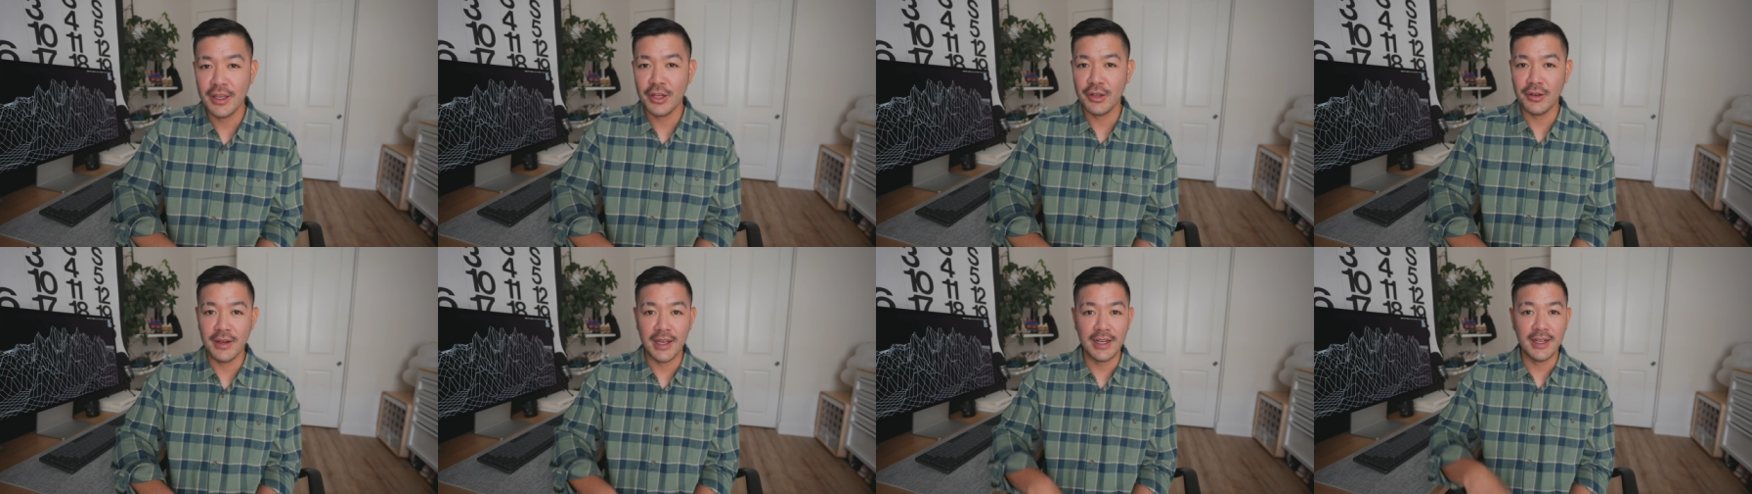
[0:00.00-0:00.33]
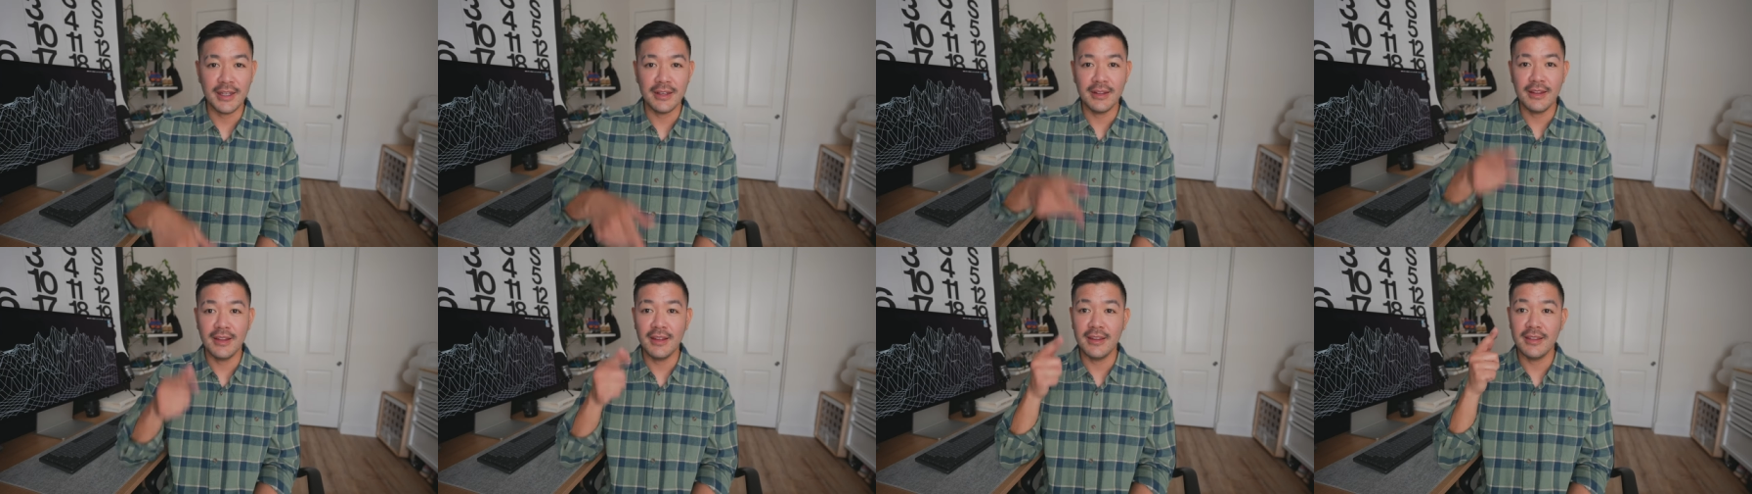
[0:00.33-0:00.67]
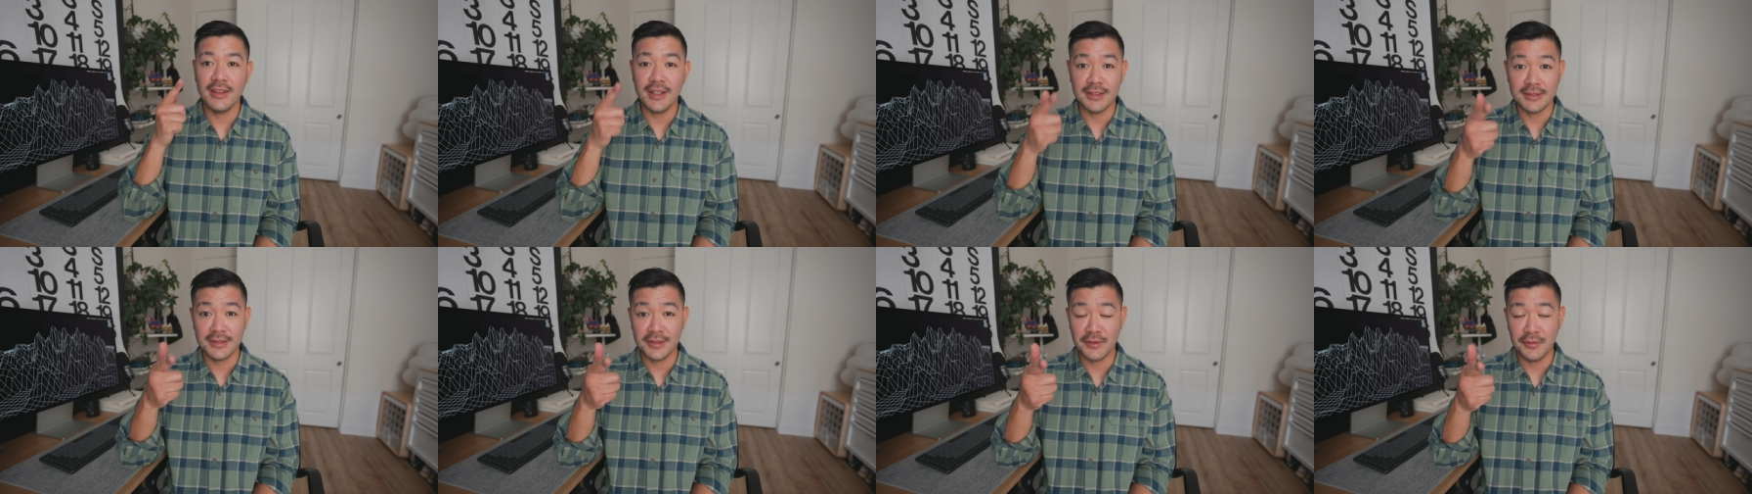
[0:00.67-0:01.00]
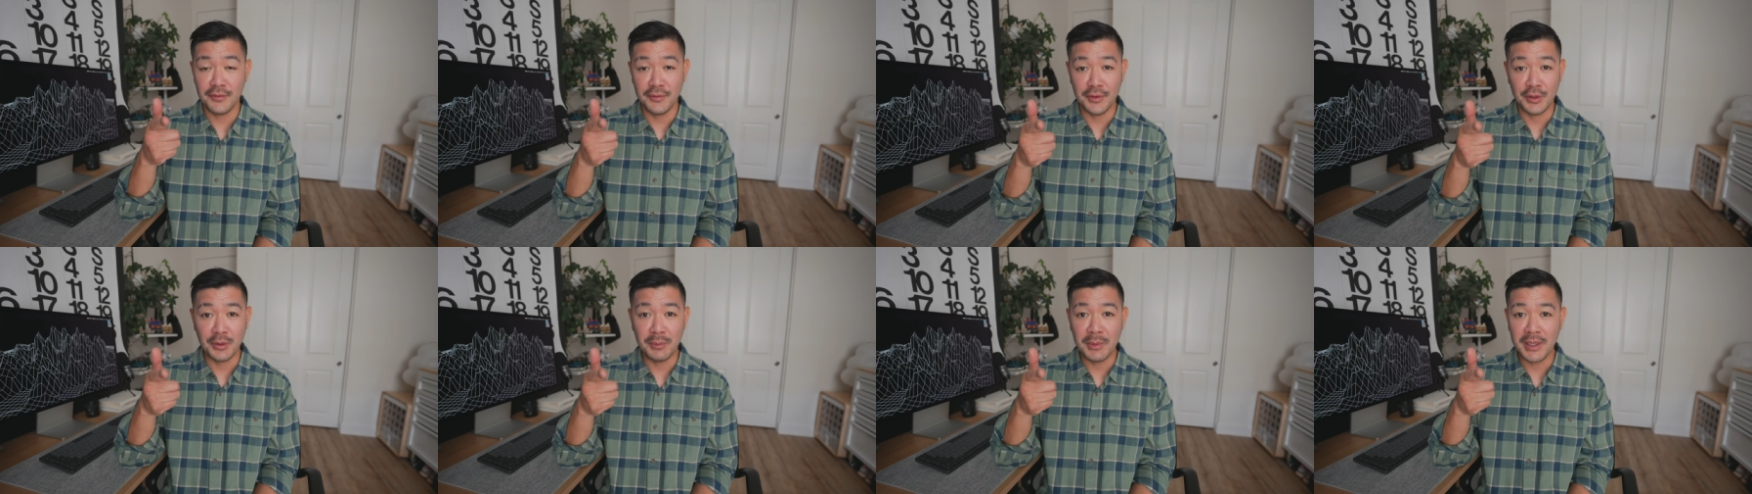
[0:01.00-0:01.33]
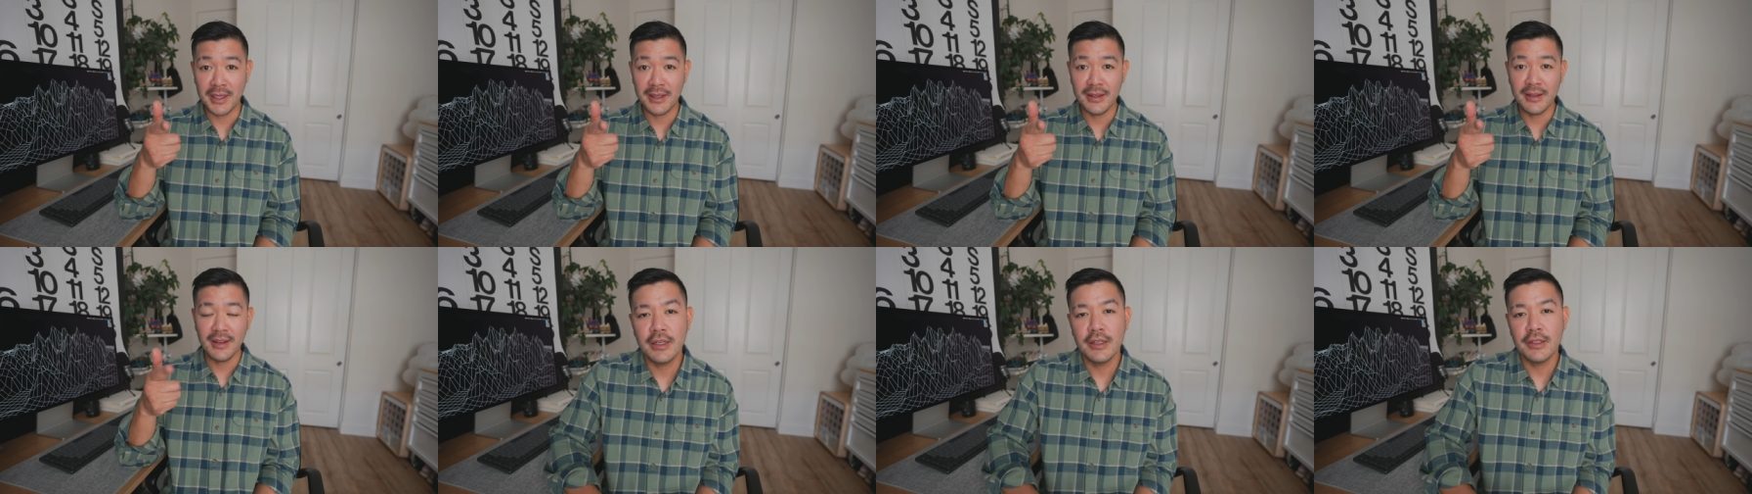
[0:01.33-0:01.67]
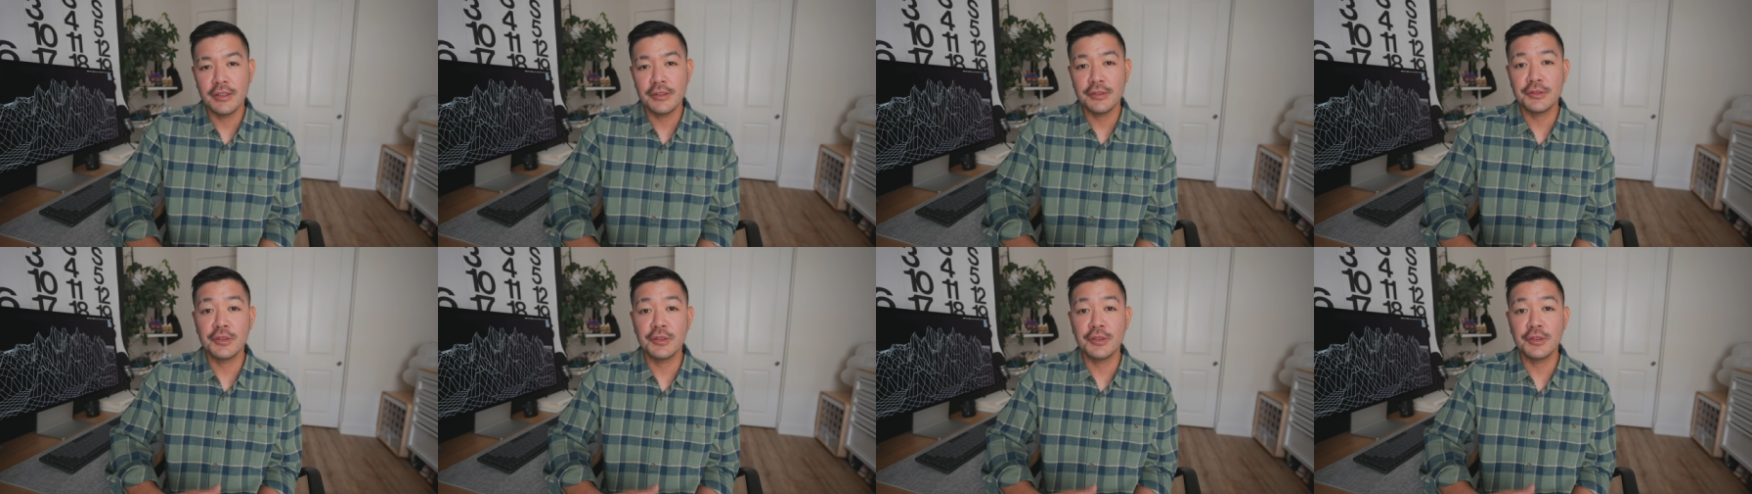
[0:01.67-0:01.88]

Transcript: Granted, that's filming.